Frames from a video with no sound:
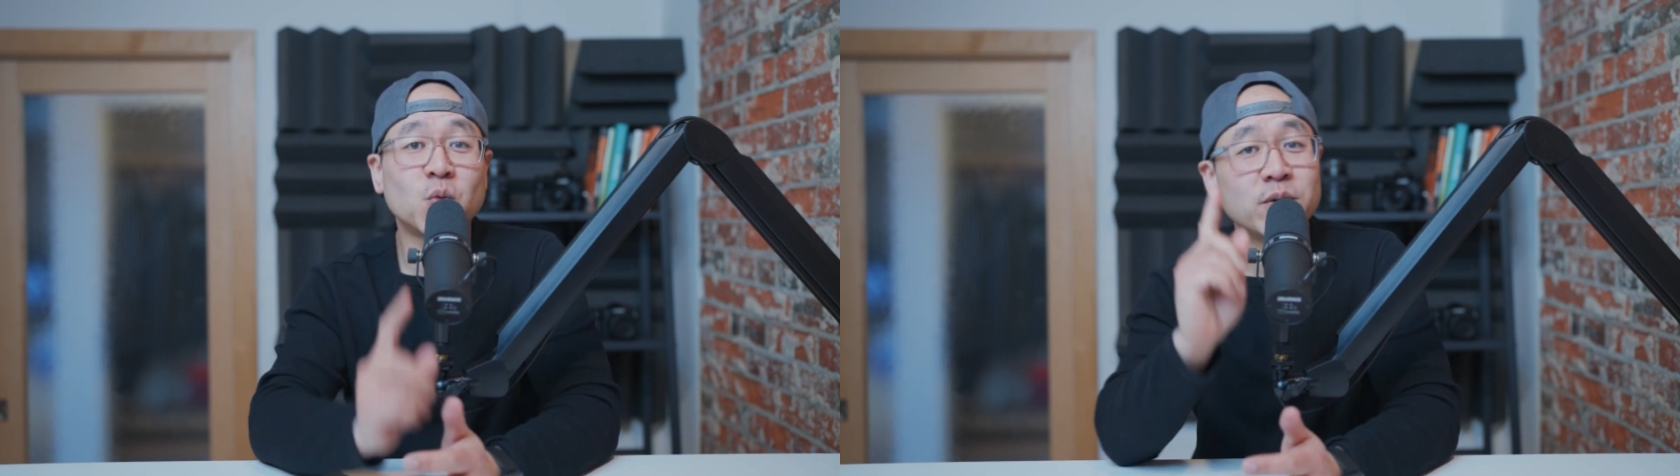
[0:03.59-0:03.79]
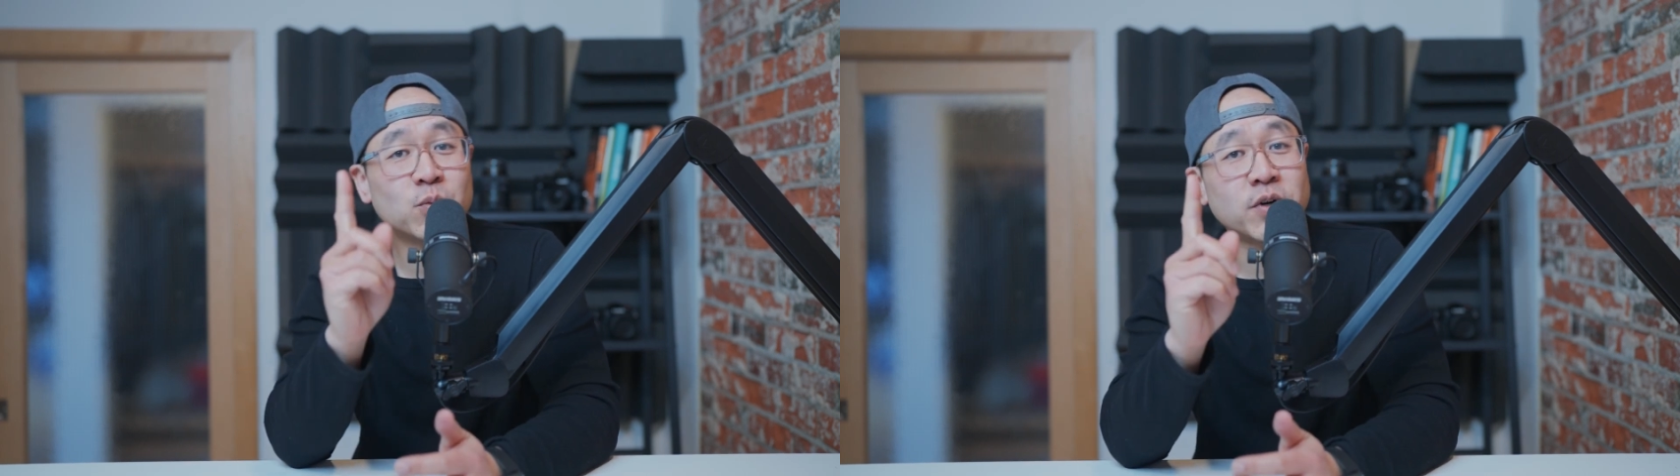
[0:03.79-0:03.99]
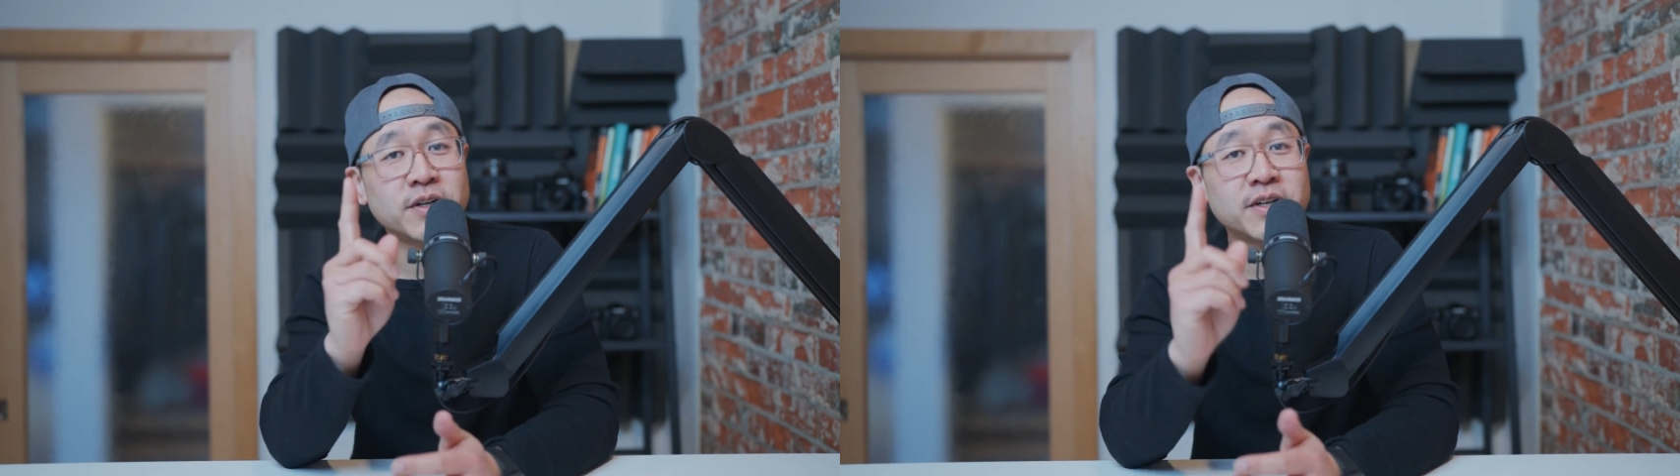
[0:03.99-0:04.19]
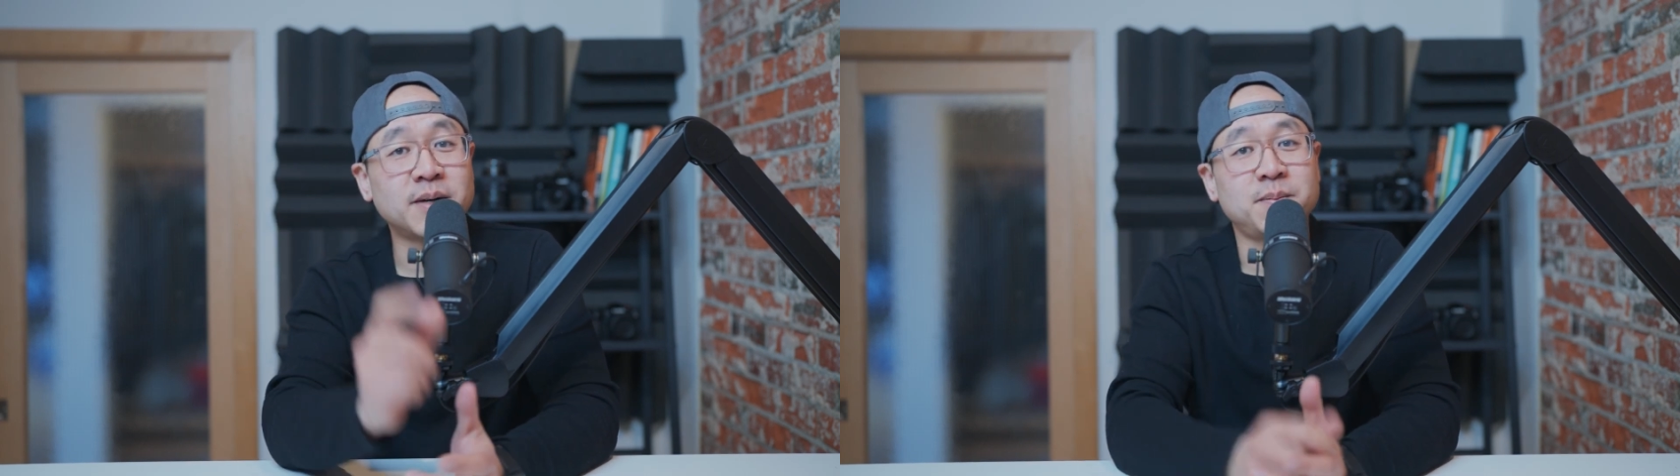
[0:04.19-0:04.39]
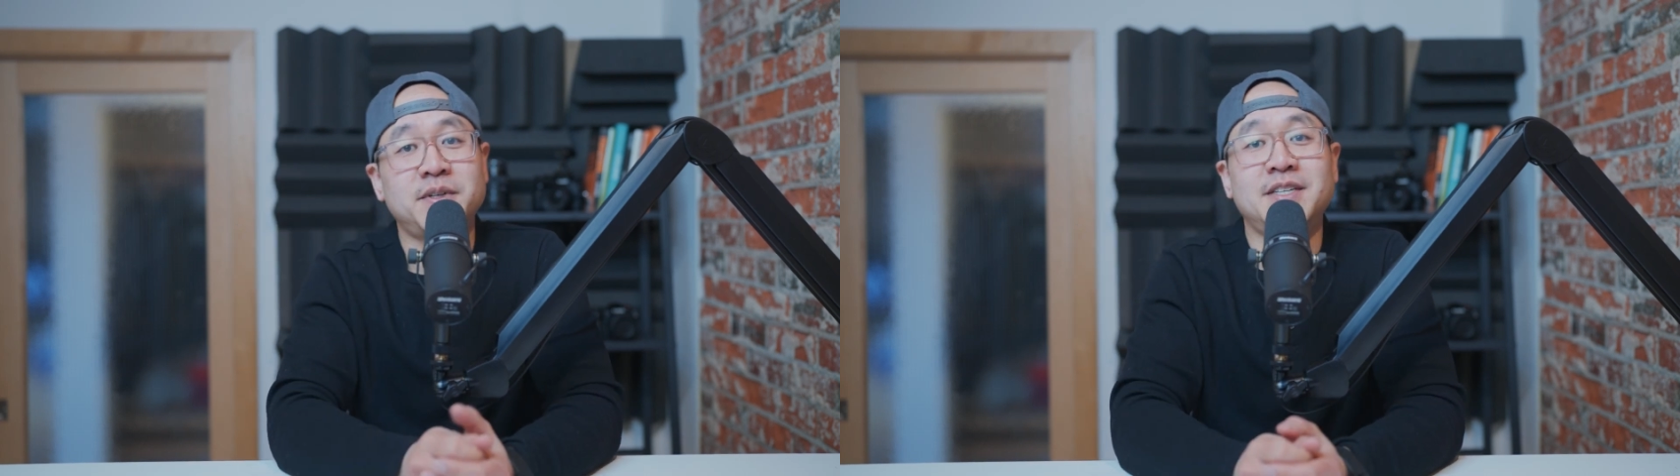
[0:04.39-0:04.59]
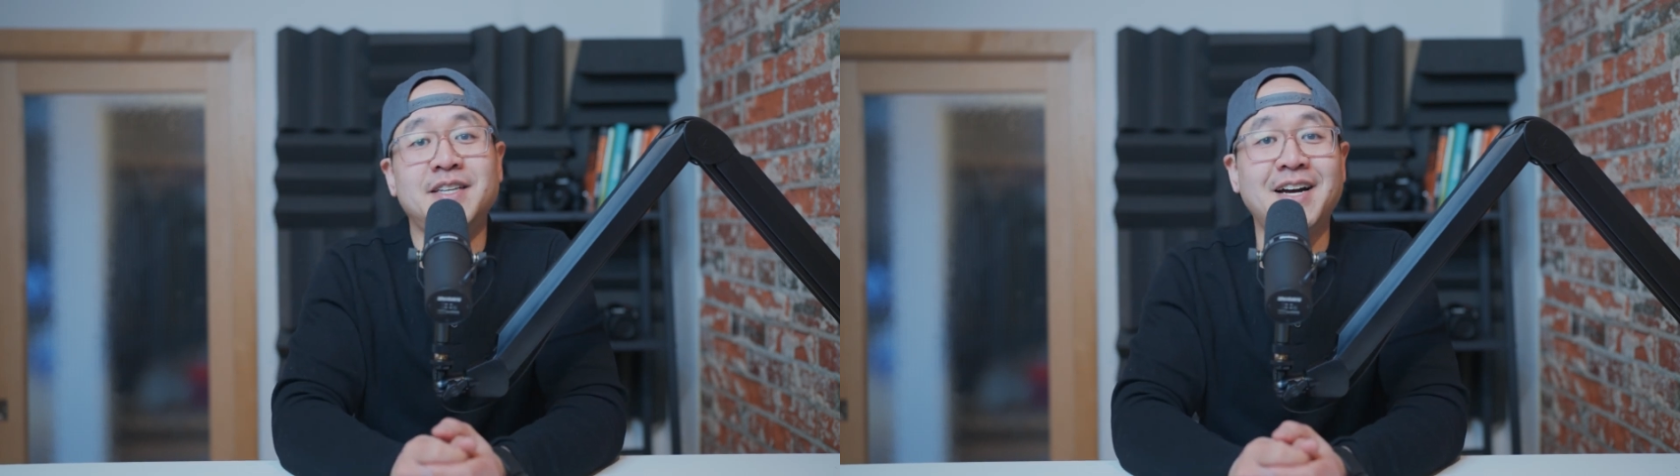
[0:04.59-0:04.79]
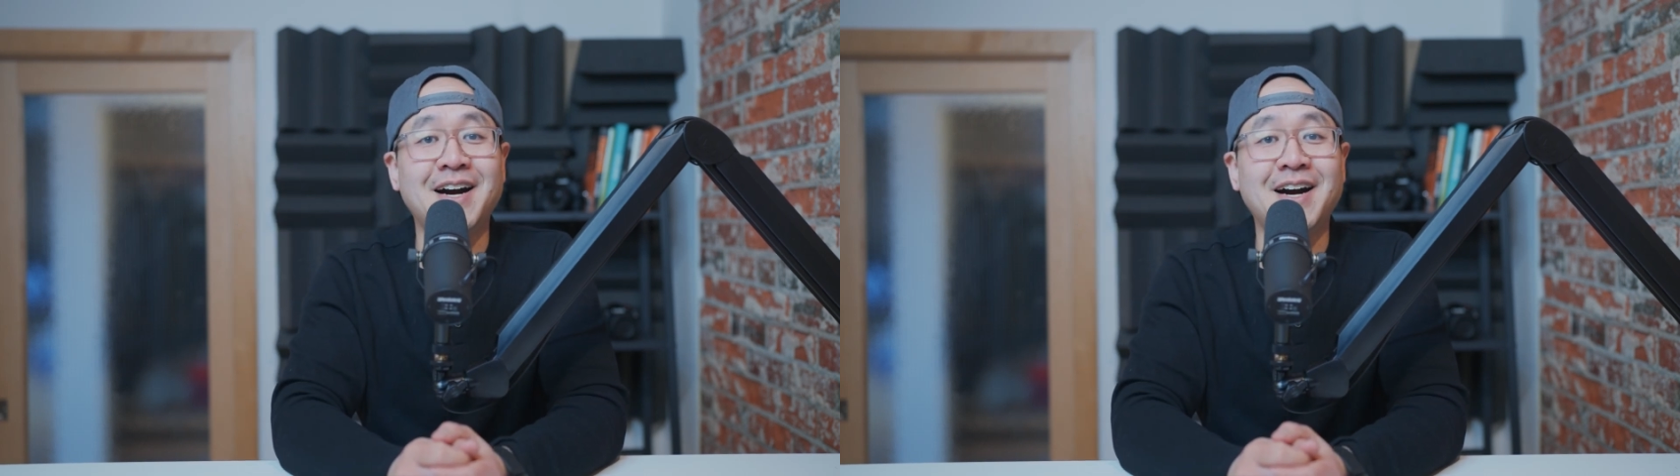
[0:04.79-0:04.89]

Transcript: one water company that